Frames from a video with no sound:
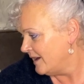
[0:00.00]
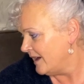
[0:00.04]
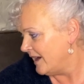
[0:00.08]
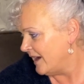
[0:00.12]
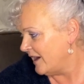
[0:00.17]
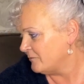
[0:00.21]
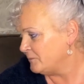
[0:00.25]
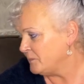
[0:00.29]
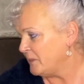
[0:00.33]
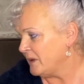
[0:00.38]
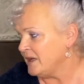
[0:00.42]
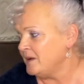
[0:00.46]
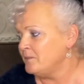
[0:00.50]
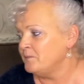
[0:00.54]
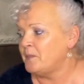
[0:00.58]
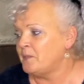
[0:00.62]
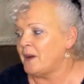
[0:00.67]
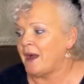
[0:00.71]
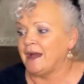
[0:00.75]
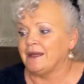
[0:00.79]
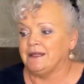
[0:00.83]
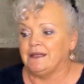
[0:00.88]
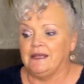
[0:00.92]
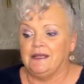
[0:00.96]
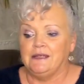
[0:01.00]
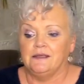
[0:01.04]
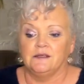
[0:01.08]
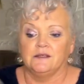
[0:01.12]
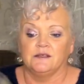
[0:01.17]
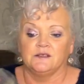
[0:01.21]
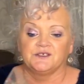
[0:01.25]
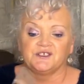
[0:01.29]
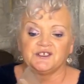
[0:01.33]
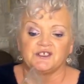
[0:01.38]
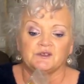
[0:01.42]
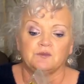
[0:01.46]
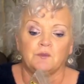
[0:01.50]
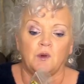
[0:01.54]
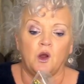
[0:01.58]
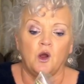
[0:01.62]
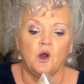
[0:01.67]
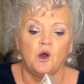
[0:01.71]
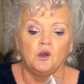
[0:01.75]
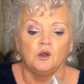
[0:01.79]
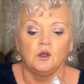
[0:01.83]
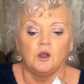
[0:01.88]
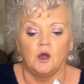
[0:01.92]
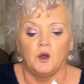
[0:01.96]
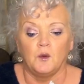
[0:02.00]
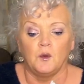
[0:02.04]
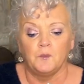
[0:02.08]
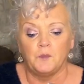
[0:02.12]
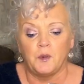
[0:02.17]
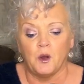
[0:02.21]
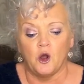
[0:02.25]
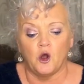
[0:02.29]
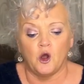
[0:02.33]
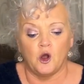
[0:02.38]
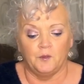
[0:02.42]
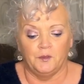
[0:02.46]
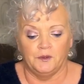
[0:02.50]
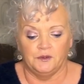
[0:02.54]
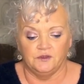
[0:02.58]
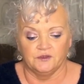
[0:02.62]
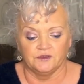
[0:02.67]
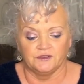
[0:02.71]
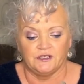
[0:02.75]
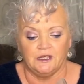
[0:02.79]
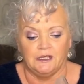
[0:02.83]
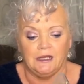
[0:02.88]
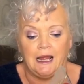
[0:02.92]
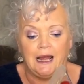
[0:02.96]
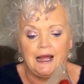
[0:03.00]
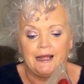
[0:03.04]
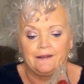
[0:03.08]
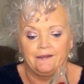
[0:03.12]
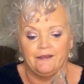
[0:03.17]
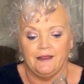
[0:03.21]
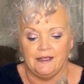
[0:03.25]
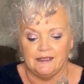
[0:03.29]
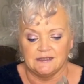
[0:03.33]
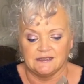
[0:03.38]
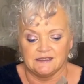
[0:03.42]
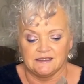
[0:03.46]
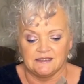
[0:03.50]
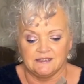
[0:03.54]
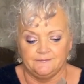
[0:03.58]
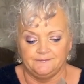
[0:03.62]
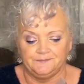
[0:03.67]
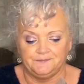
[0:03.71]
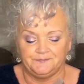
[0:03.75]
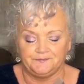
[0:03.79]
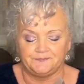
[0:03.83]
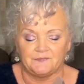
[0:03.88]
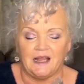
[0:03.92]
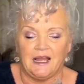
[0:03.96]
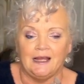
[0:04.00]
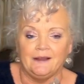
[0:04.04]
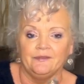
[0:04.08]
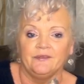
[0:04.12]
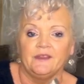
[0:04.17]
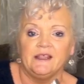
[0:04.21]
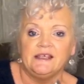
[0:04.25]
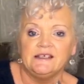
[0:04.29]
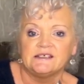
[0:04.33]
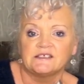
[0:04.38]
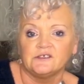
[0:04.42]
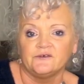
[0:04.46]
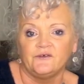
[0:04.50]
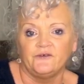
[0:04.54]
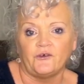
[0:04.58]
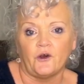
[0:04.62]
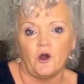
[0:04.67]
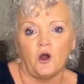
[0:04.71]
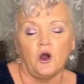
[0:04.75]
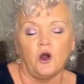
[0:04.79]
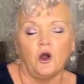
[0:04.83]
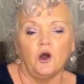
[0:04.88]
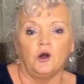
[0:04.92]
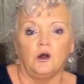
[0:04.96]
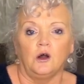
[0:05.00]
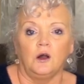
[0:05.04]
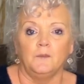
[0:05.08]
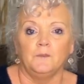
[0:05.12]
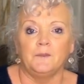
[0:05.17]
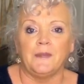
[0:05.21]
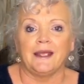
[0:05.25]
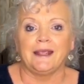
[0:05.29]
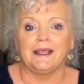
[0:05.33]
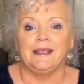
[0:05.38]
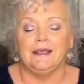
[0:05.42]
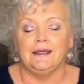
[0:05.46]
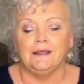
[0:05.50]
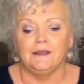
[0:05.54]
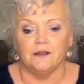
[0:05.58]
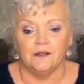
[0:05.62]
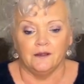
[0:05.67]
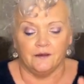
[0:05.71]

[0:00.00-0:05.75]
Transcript: I've been buying small baubles like this, and these are for making